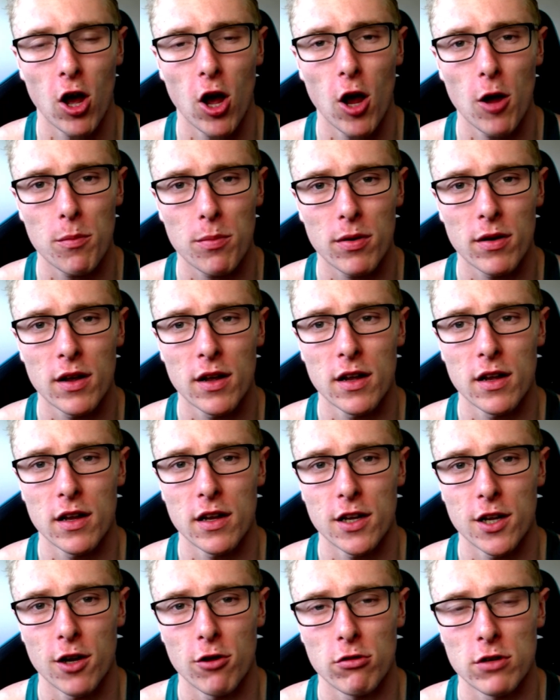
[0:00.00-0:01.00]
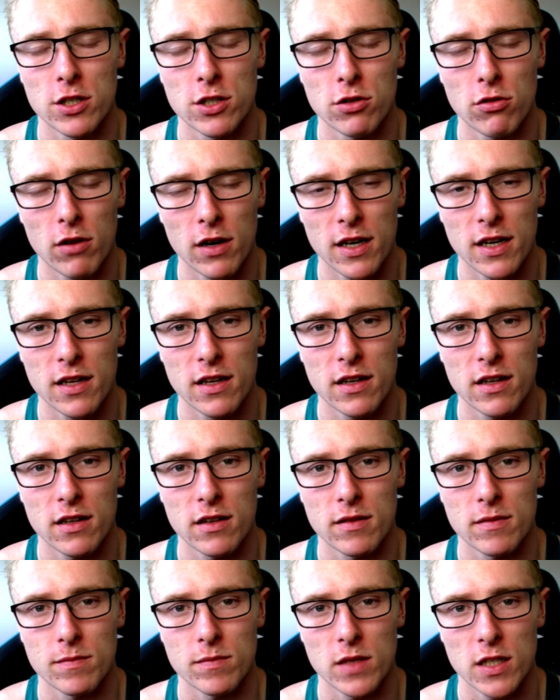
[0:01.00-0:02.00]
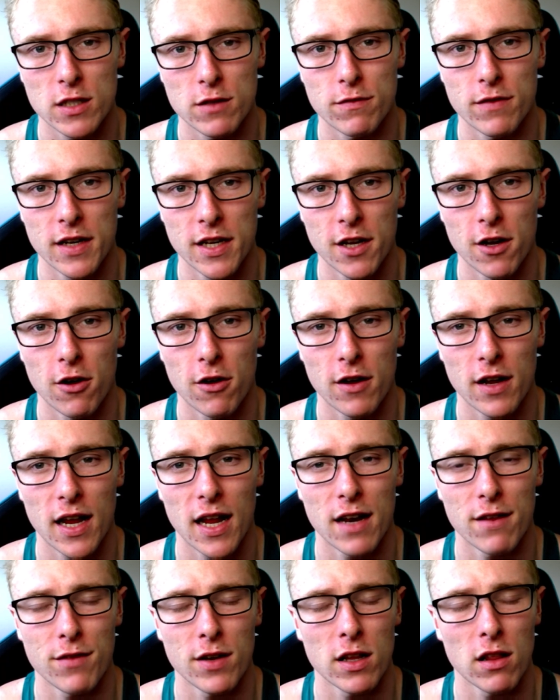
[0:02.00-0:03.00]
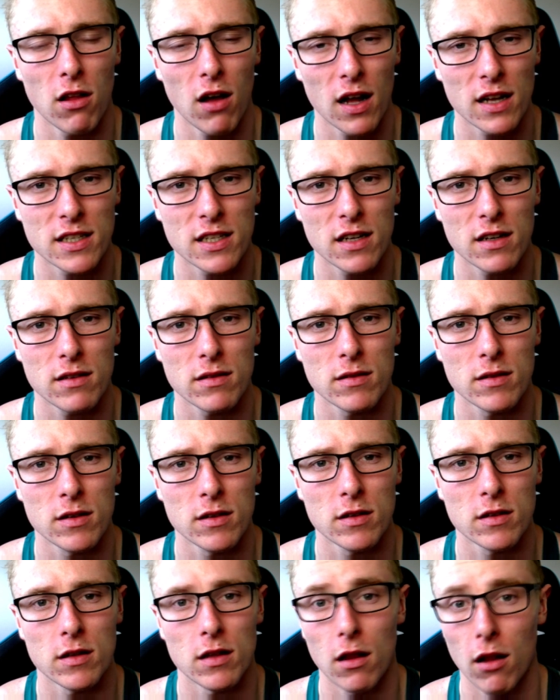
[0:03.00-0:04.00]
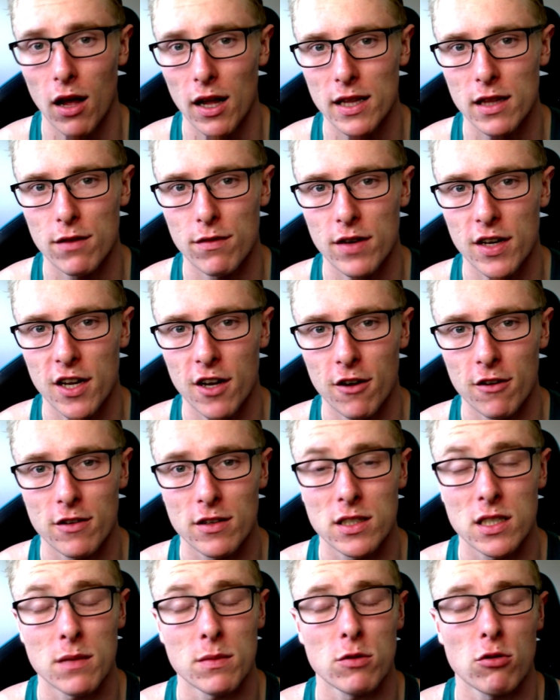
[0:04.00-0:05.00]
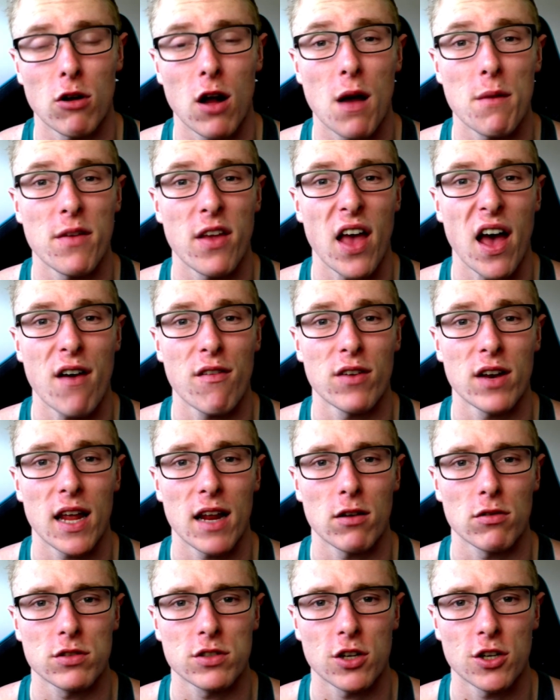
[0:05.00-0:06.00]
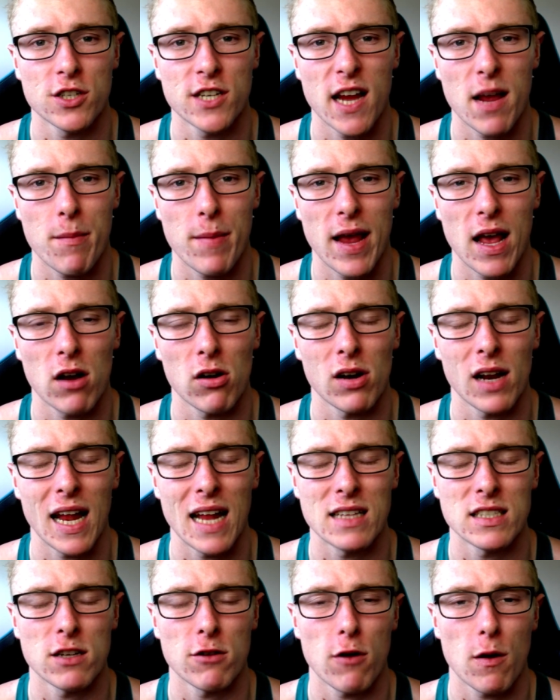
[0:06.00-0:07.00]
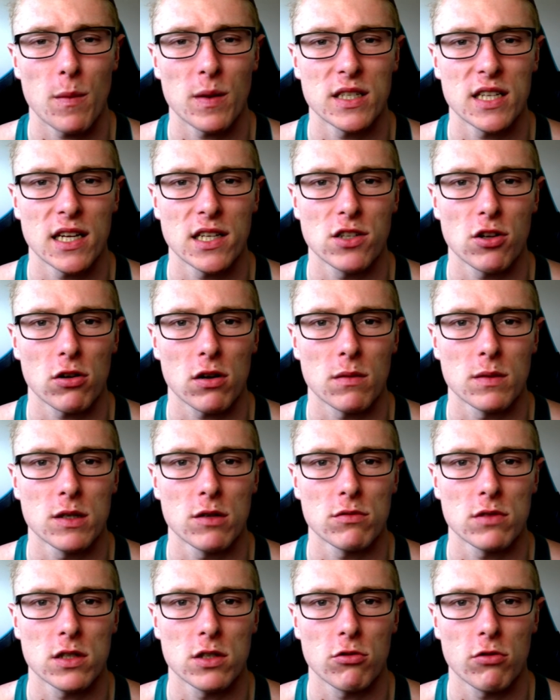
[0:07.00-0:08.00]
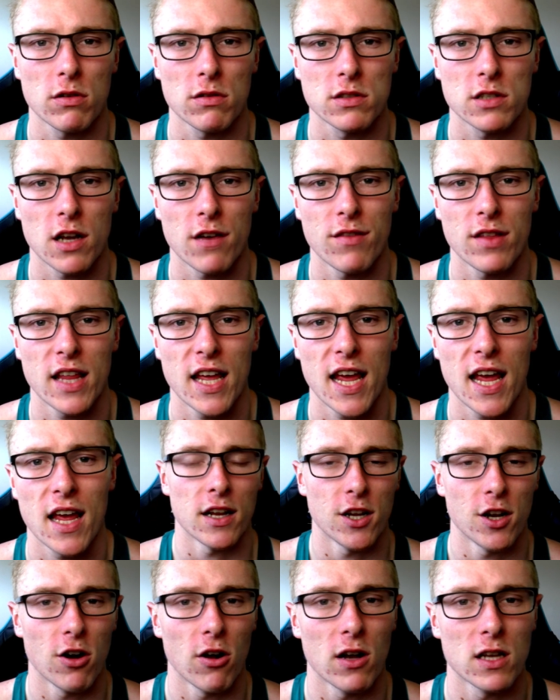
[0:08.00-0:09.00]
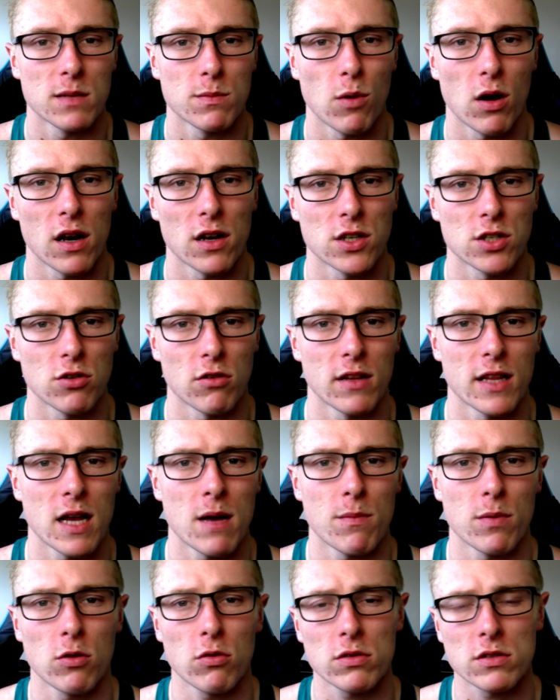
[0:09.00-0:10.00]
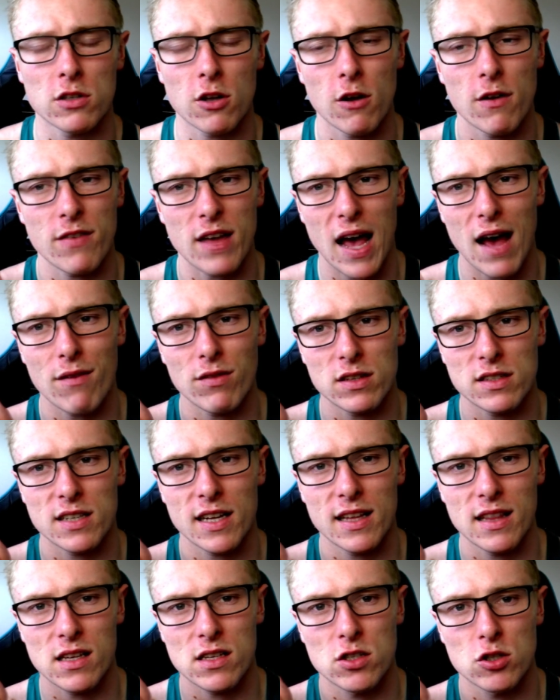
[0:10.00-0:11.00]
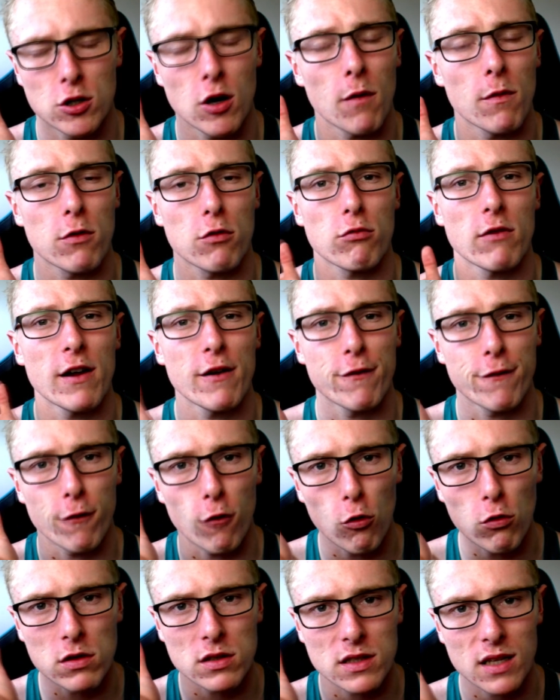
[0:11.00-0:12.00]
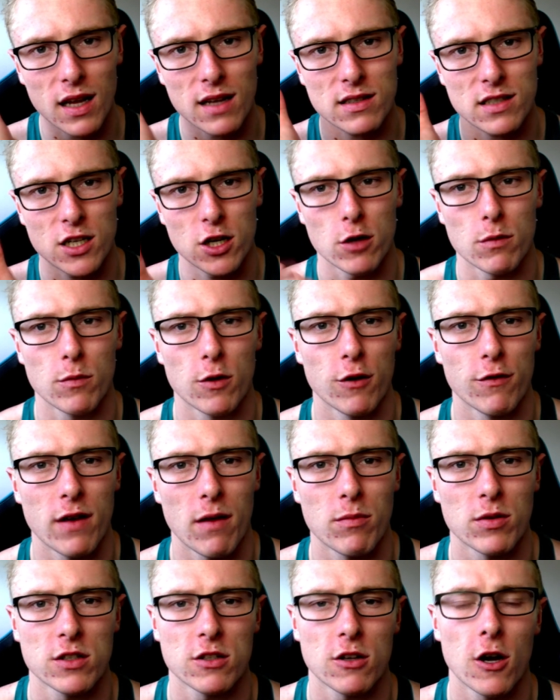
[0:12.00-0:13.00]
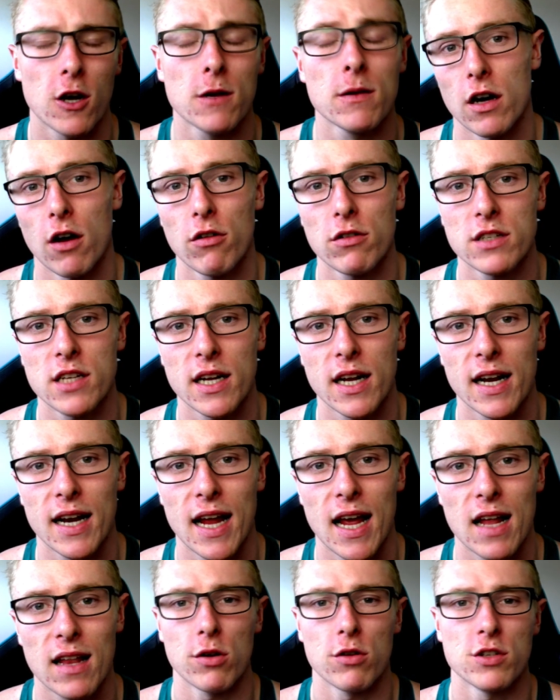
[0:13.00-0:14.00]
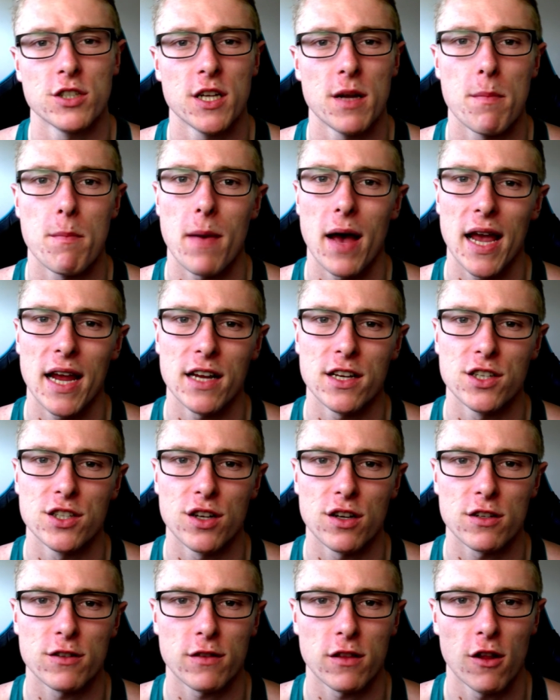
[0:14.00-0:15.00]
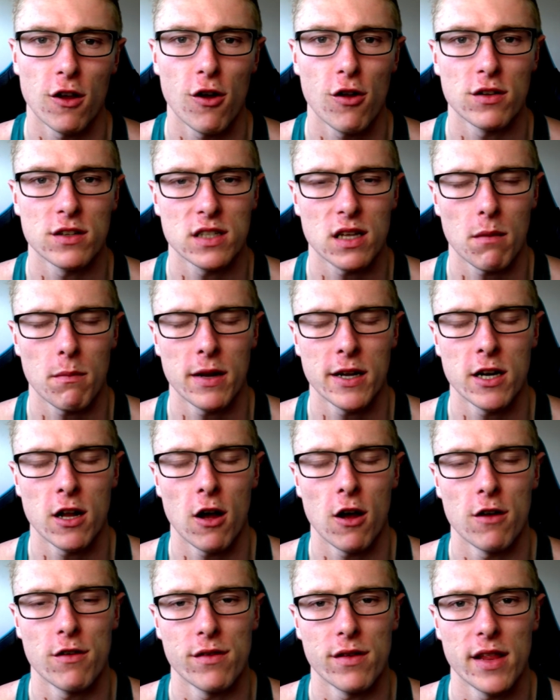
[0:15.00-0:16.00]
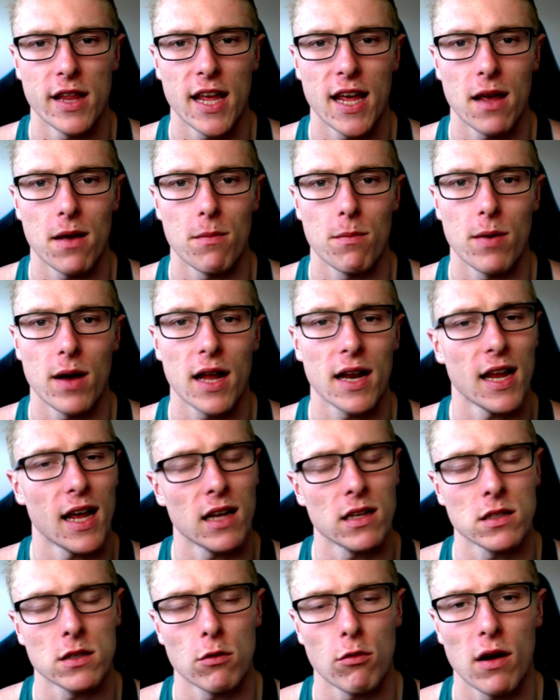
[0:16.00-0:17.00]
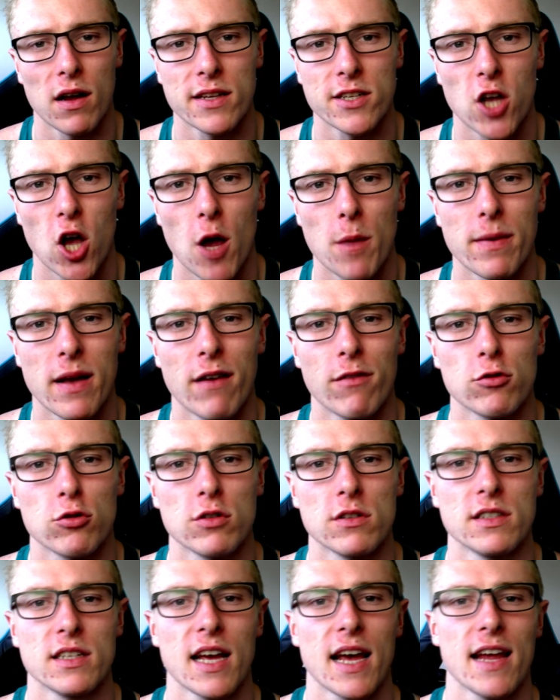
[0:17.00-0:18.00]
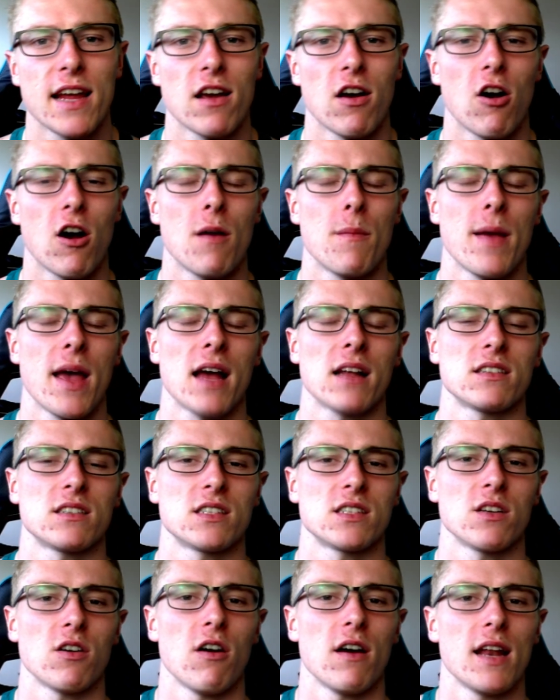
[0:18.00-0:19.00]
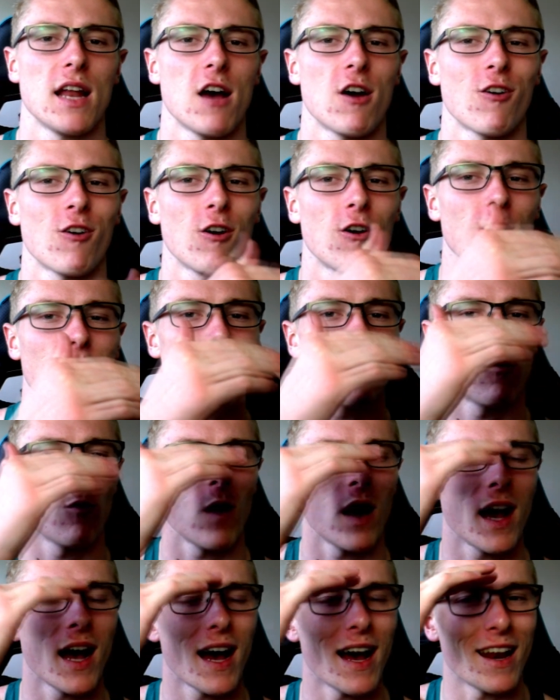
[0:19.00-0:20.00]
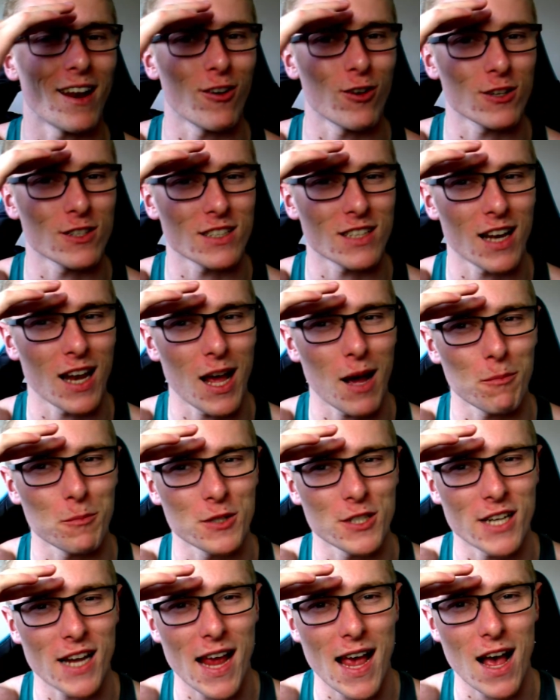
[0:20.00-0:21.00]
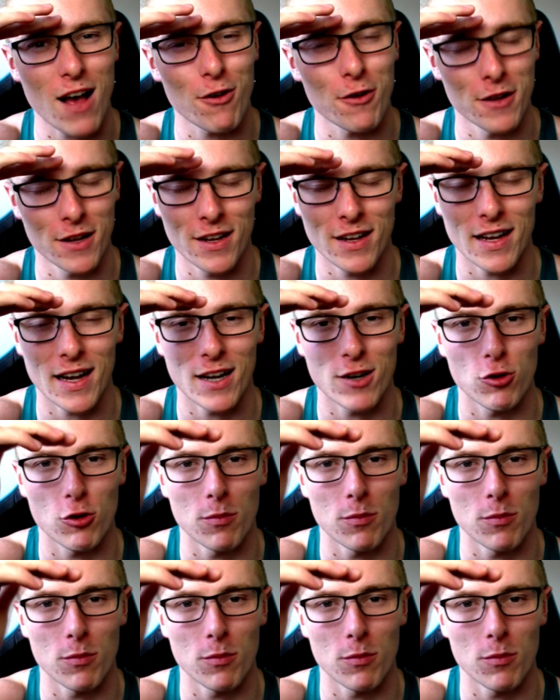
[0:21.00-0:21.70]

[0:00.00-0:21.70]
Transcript: I hope you enjoyed this video. And if you liked it, like the video, subscribe if you haven't, and also check me out on Instagram and TikTok. I'm doing tutorials over there and you guys might enjoy that. But also, if you haven't seen this top 3 4-star skill move episode, go and check it out because you may just learn something over there. But as always, I hope you have a good day. I'm out. Sayonara, au revoir, adios, salam, ciao, and